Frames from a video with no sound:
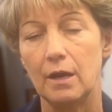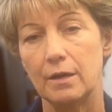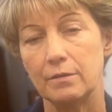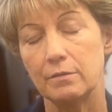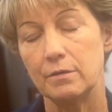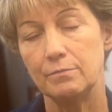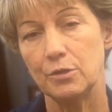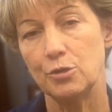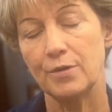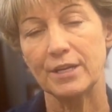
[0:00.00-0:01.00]
uh,
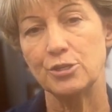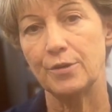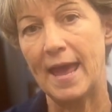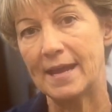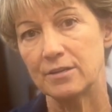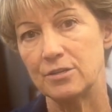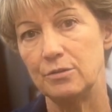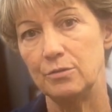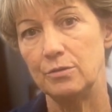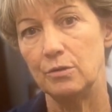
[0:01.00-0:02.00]
correct your
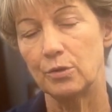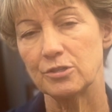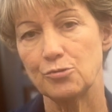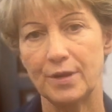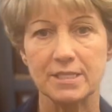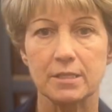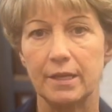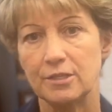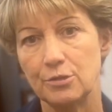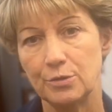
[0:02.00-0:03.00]
attitude or
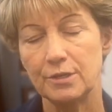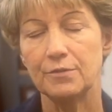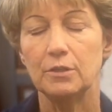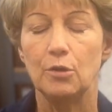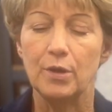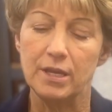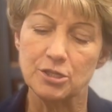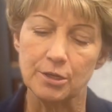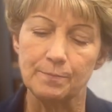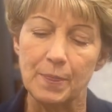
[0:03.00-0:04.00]
translate to a different
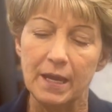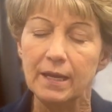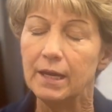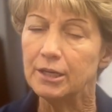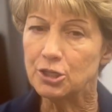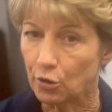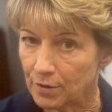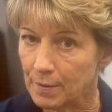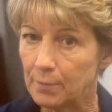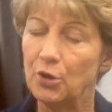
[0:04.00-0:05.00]
location. Don't
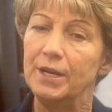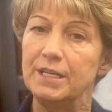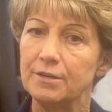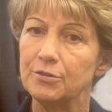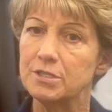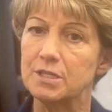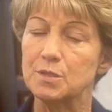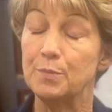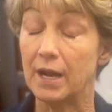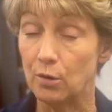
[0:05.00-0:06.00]
remember any
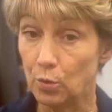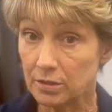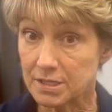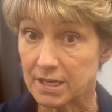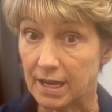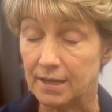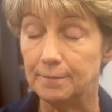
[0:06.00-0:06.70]
differences, but I will say